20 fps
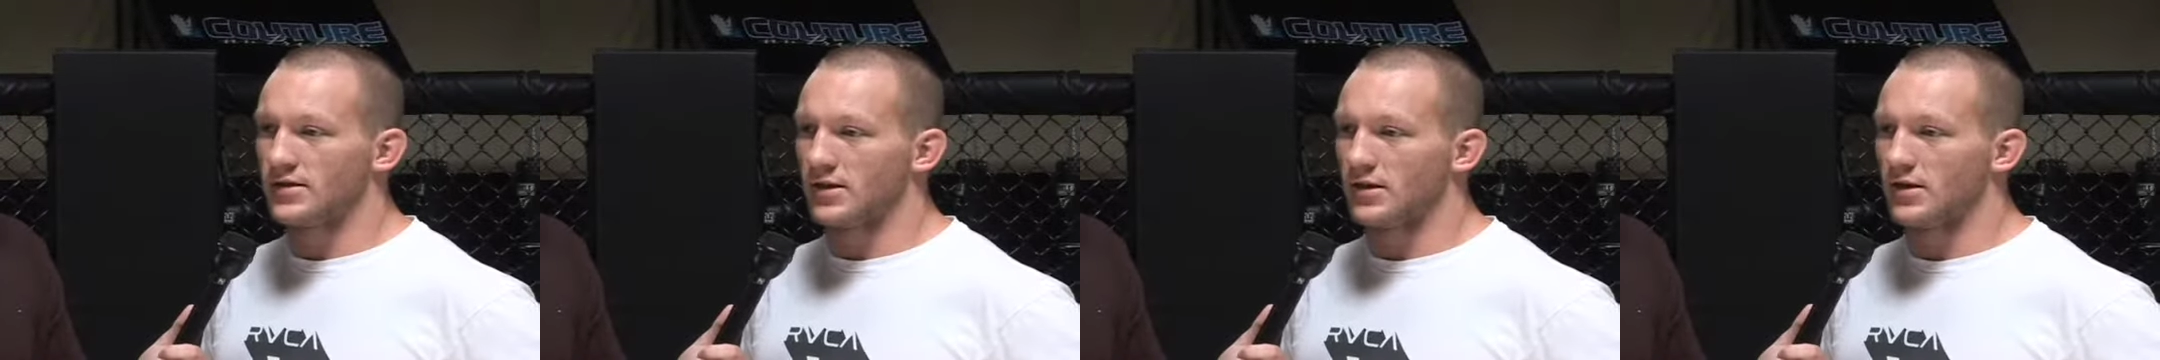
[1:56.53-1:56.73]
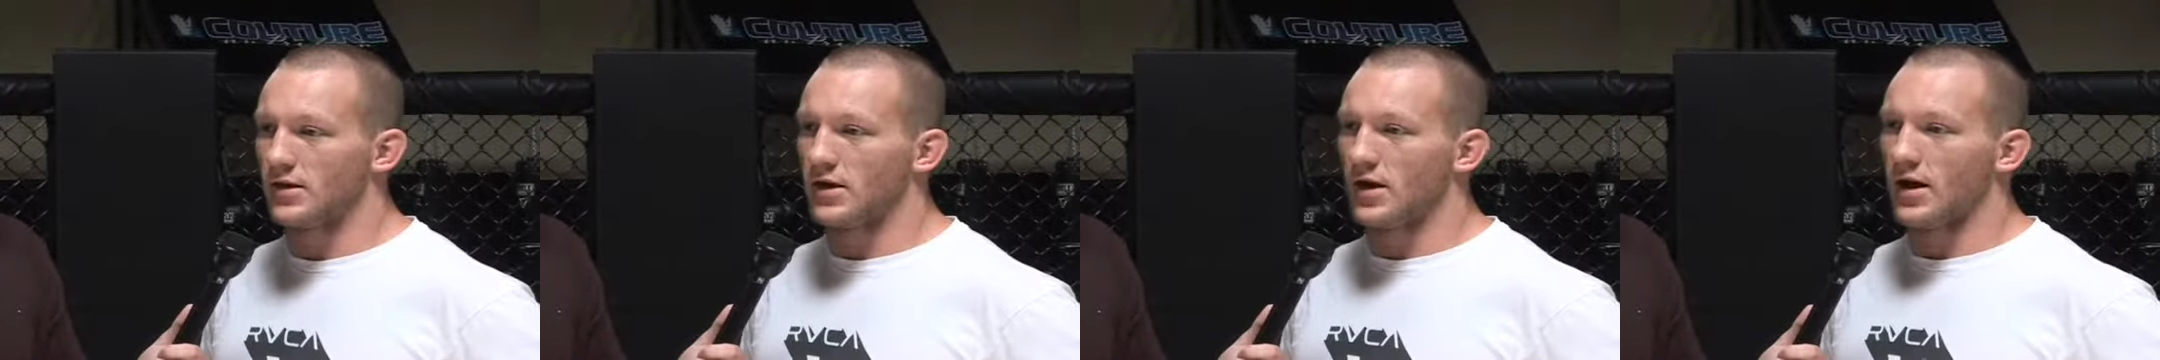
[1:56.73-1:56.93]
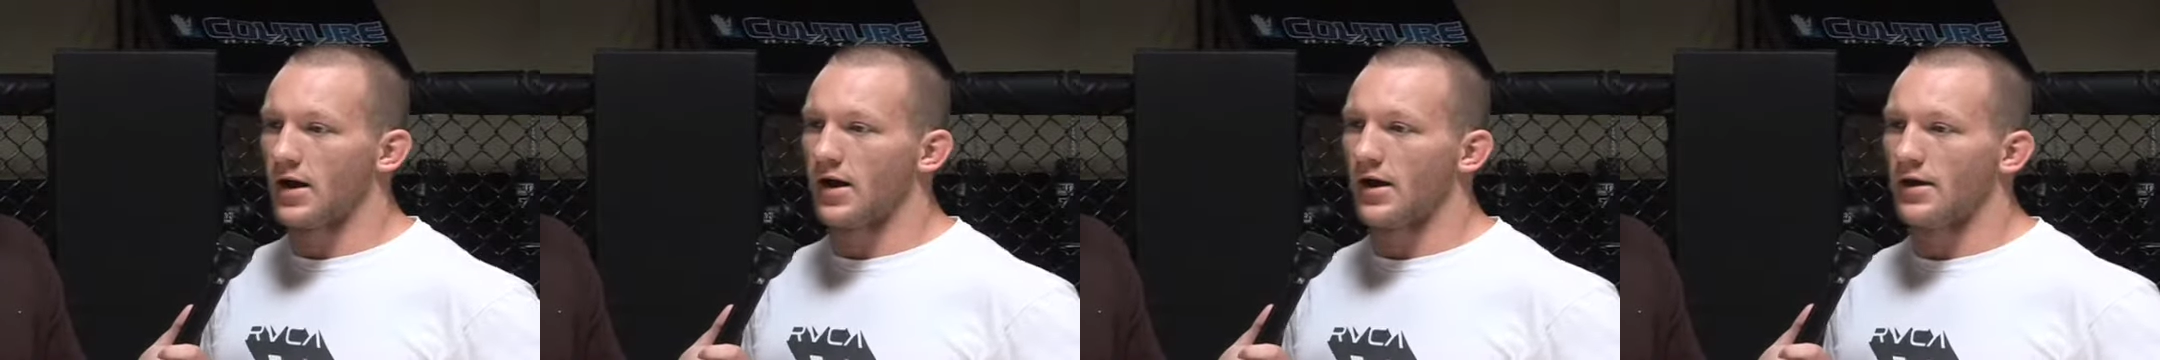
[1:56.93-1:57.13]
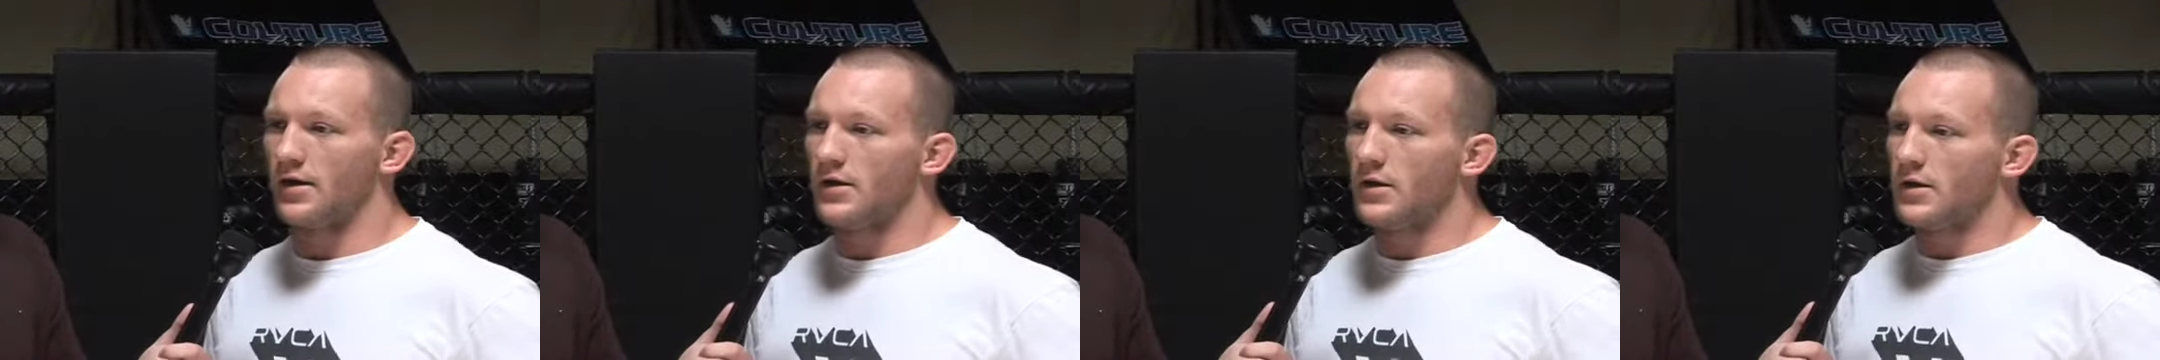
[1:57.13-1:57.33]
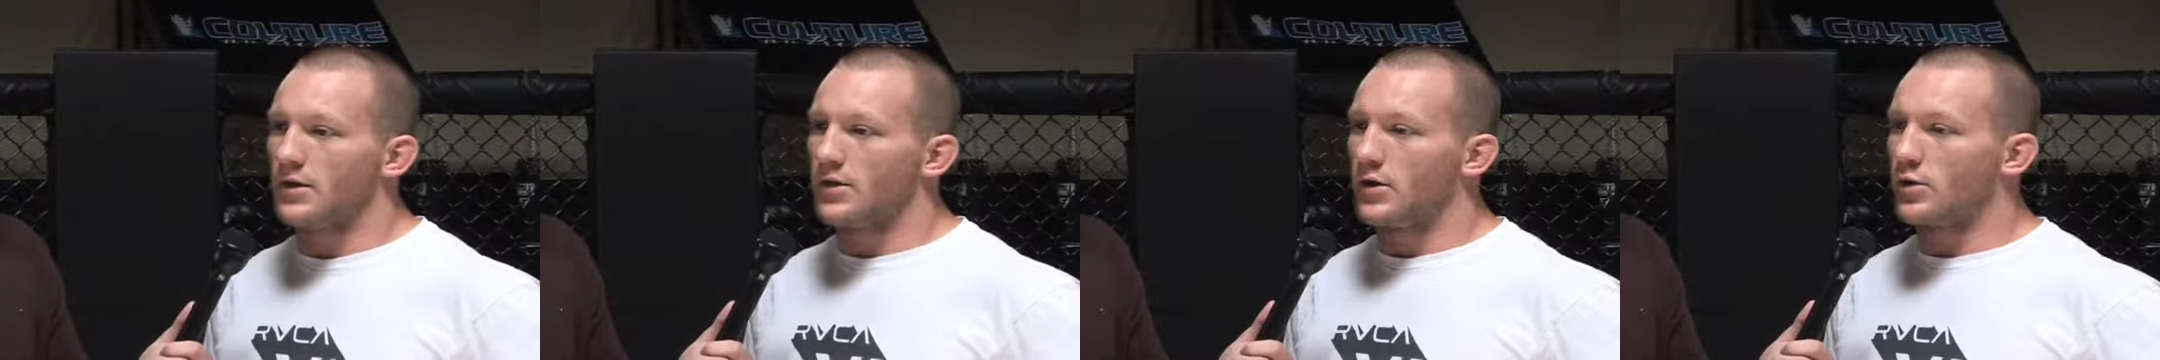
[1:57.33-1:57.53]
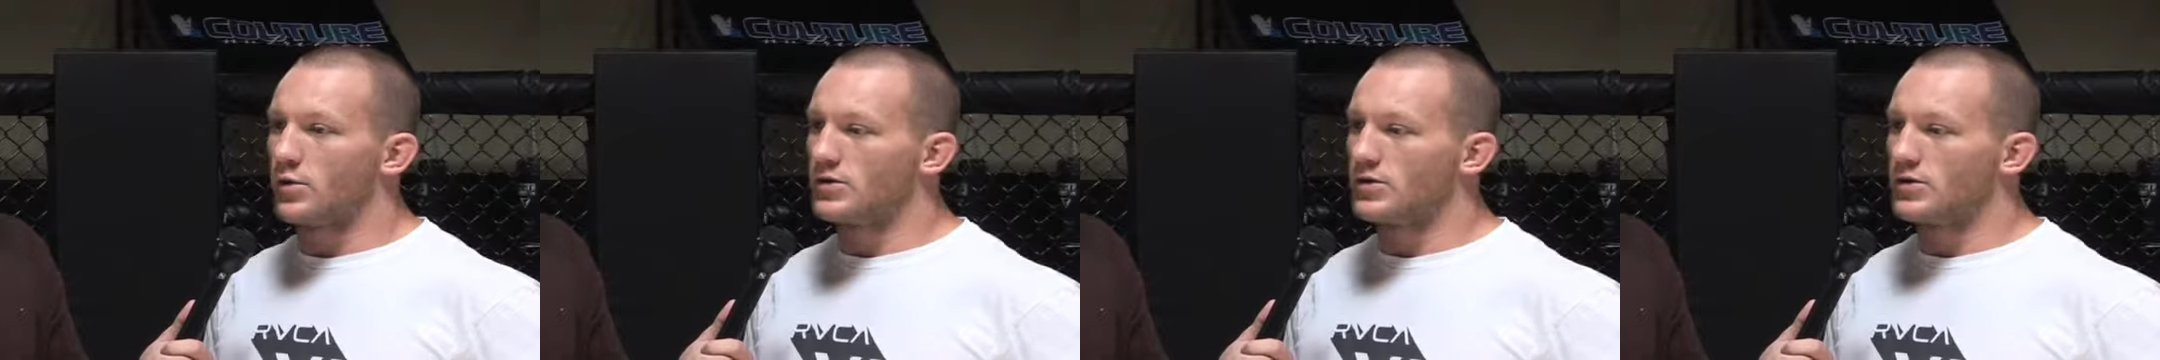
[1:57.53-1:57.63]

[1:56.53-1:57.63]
And there